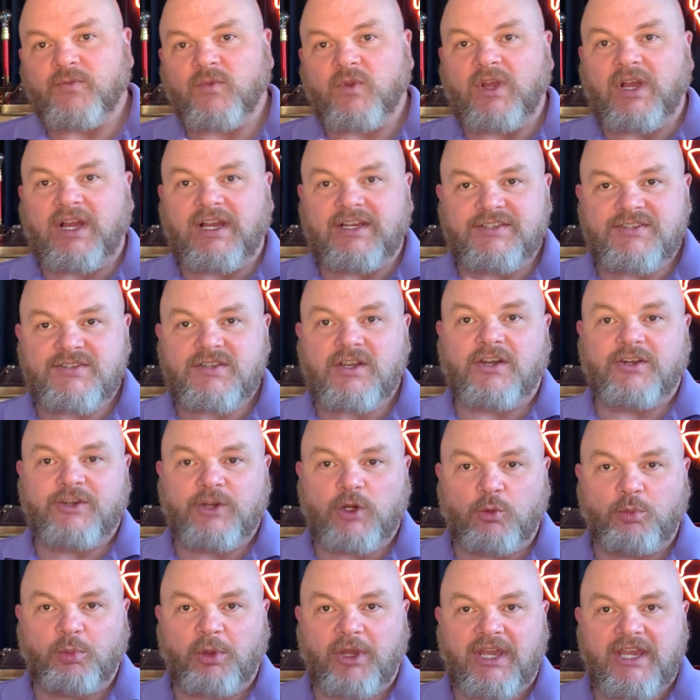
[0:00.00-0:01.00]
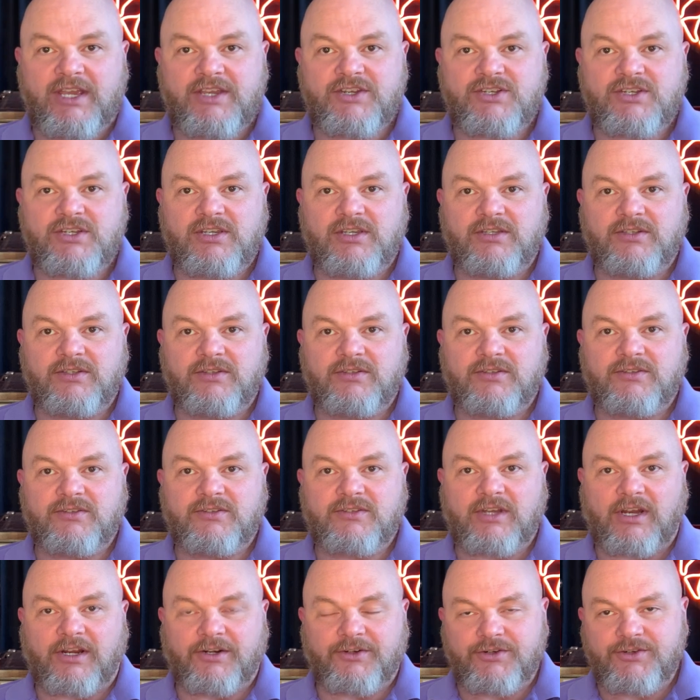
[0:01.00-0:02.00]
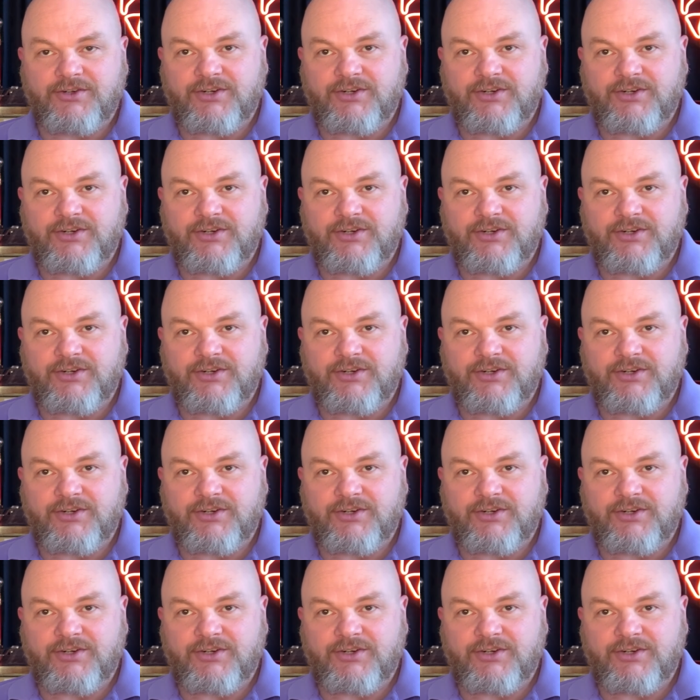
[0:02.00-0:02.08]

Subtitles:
I saw your patient, Dr.